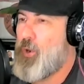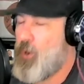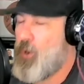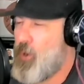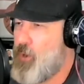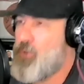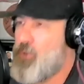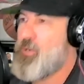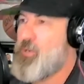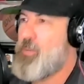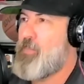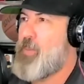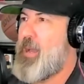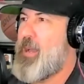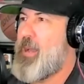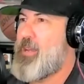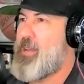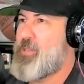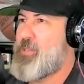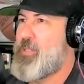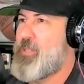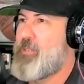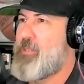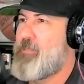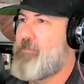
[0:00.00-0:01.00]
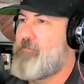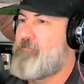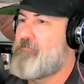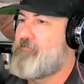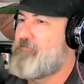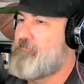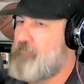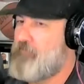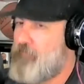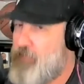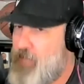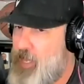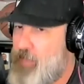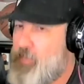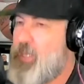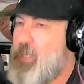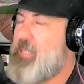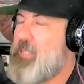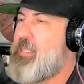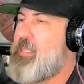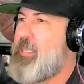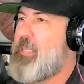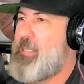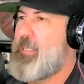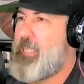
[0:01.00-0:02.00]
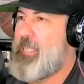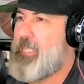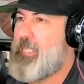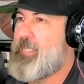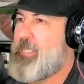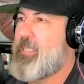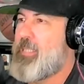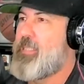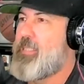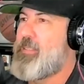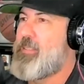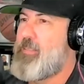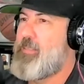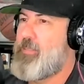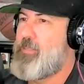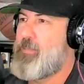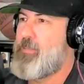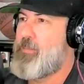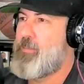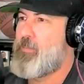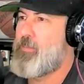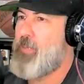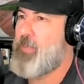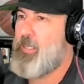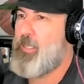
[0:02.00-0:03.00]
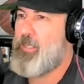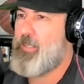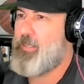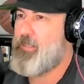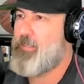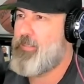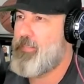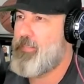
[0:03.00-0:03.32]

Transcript: heard your passion, 10 minutes in, he's in, right?